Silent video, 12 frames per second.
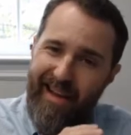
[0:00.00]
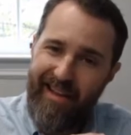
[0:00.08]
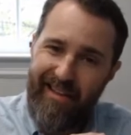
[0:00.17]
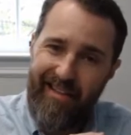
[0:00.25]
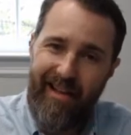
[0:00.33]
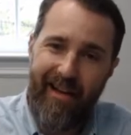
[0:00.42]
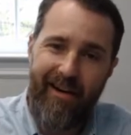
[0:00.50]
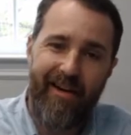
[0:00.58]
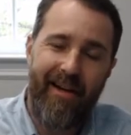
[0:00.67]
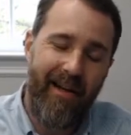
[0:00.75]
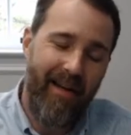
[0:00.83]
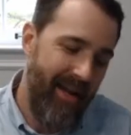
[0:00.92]
in there,
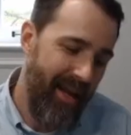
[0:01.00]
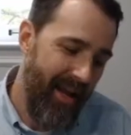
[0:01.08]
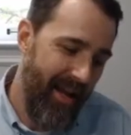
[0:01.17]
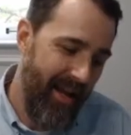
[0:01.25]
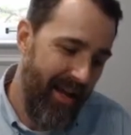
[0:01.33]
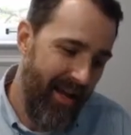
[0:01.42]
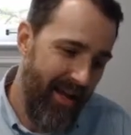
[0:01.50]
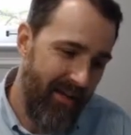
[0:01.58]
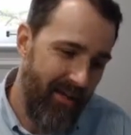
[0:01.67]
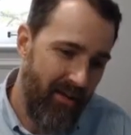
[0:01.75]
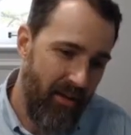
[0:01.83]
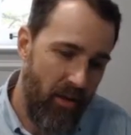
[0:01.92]

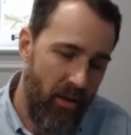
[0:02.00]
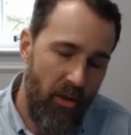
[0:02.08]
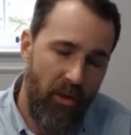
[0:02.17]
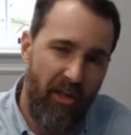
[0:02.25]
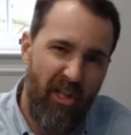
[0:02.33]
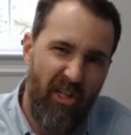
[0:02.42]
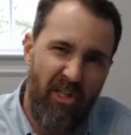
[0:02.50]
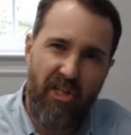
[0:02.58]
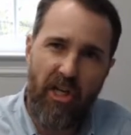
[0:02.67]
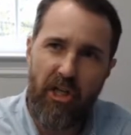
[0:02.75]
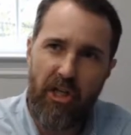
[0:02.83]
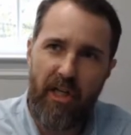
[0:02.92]
and you're
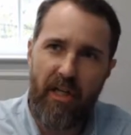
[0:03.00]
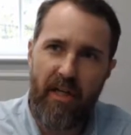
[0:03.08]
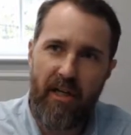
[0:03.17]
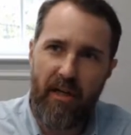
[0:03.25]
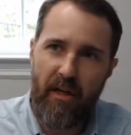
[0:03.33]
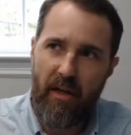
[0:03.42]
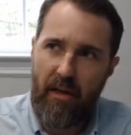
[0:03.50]
conditioning